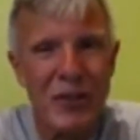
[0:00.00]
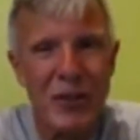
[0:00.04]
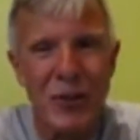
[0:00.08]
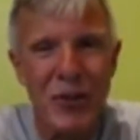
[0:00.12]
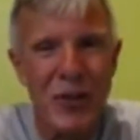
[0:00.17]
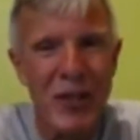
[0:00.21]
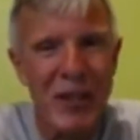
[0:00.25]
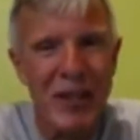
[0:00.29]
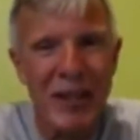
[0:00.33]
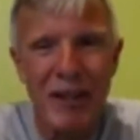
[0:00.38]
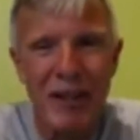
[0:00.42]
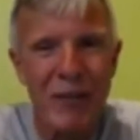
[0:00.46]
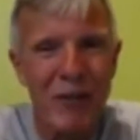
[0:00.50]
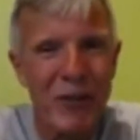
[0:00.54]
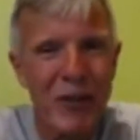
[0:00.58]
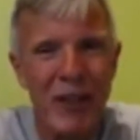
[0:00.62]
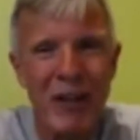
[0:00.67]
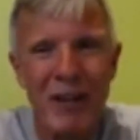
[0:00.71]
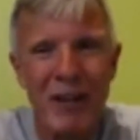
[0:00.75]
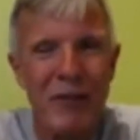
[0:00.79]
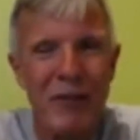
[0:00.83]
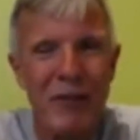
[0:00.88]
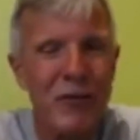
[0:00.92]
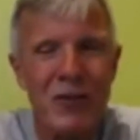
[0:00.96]
you can think
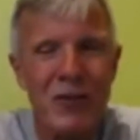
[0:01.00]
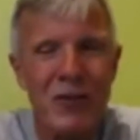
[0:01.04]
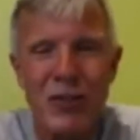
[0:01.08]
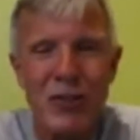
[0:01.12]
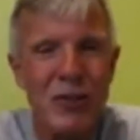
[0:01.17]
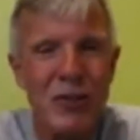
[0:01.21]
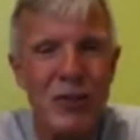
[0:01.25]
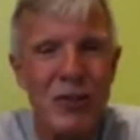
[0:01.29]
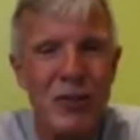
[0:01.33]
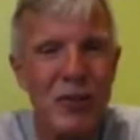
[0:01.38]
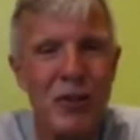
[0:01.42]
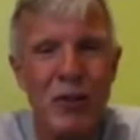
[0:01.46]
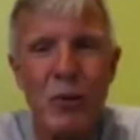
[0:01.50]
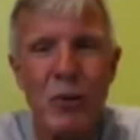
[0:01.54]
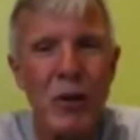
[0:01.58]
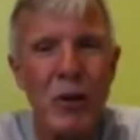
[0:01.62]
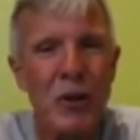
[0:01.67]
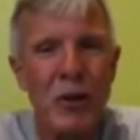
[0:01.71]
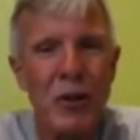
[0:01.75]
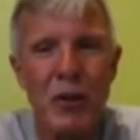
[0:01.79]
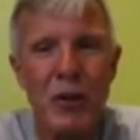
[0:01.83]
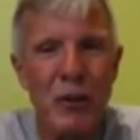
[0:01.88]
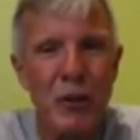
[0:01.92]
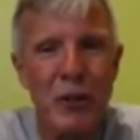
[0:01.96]
of that have stood
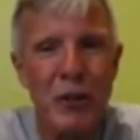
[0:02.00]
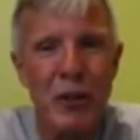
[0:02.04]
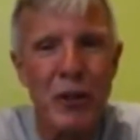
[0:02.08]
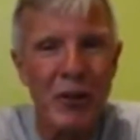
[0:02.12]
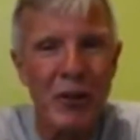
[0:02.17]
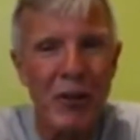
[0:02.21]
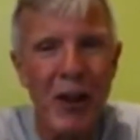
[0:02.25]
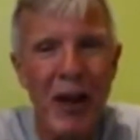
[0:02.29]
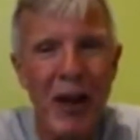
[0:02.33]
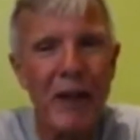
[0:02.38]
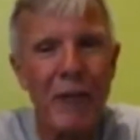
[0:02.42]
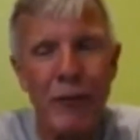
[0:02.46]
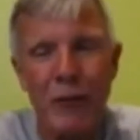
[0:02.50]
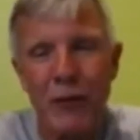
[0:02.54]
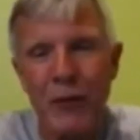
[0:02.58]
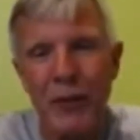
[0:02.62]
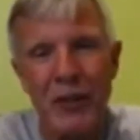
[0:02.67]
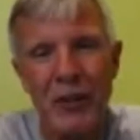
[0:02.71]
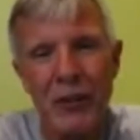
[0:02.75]
with you through your life,